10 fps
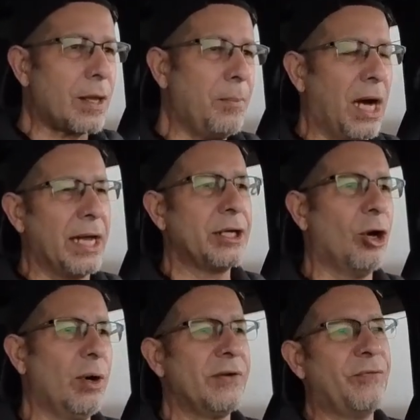But
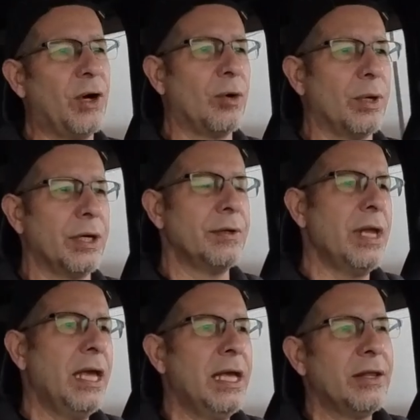going forward,
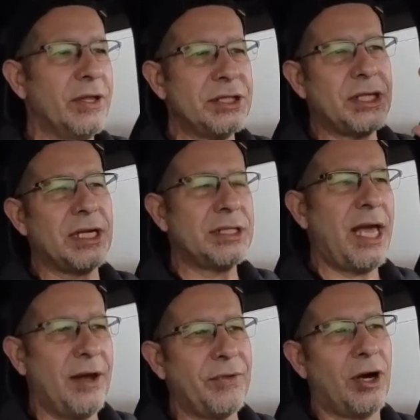this does
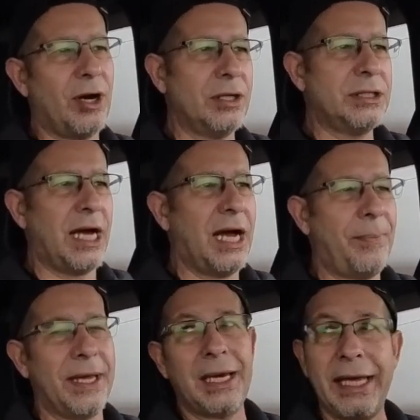have the hard
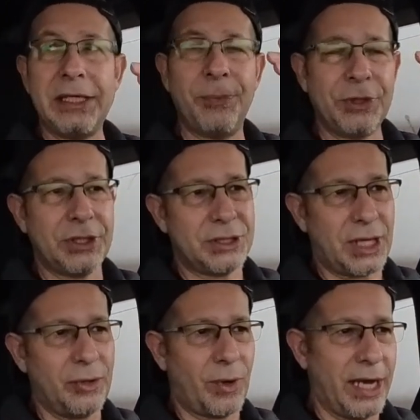top. I'd like to put the
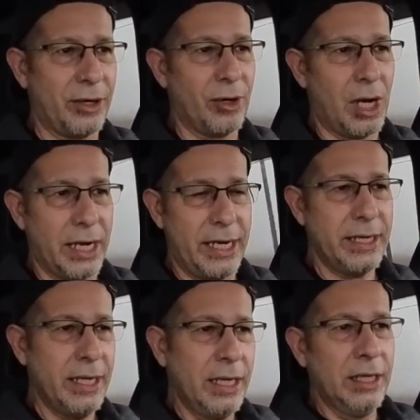Sunrider on
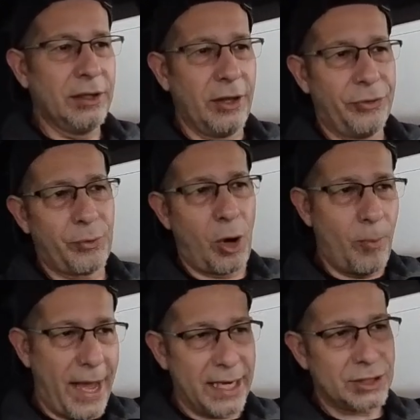it, the
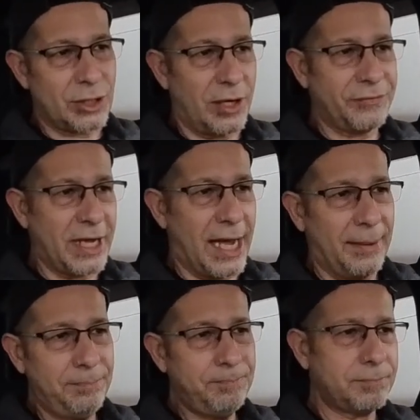throwback soft
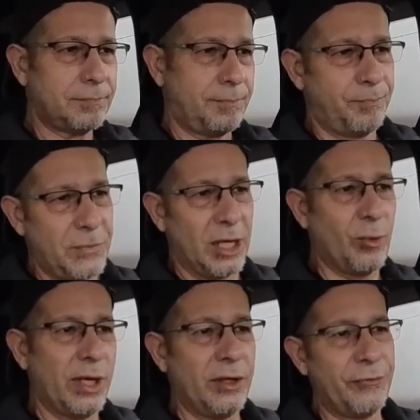top, get
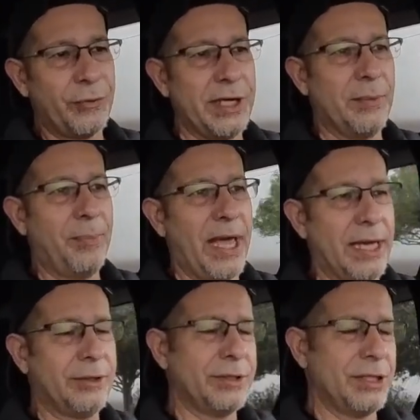rid of the freedom
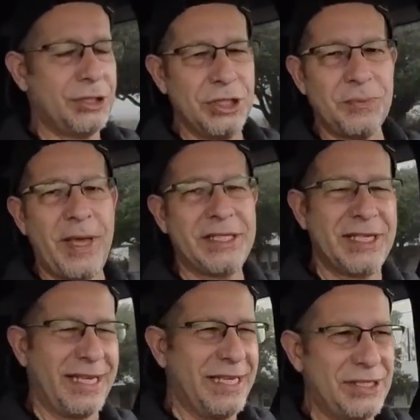panels. It just makes
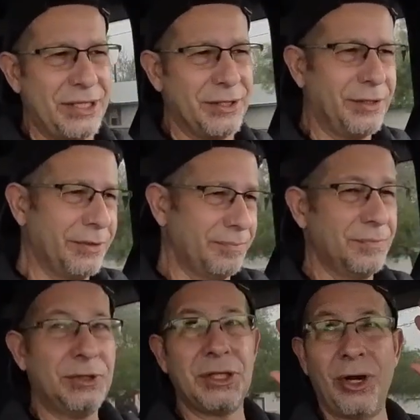it easier
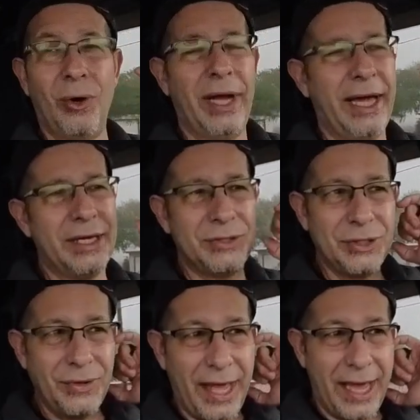to go ahead and
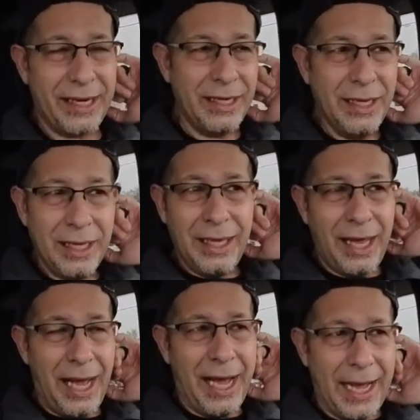do that.
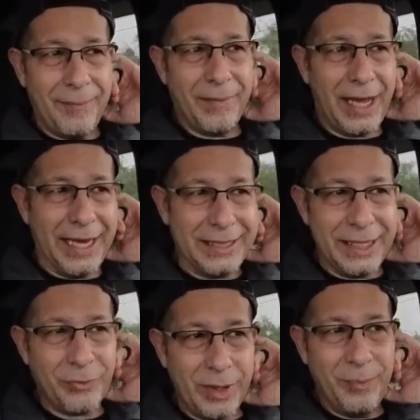I
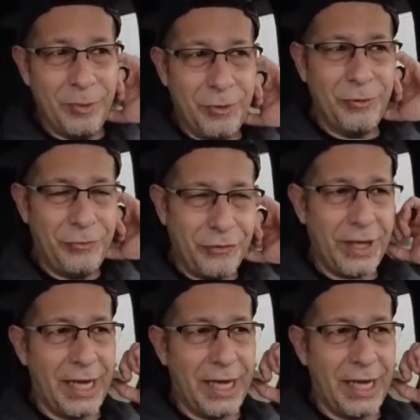did remove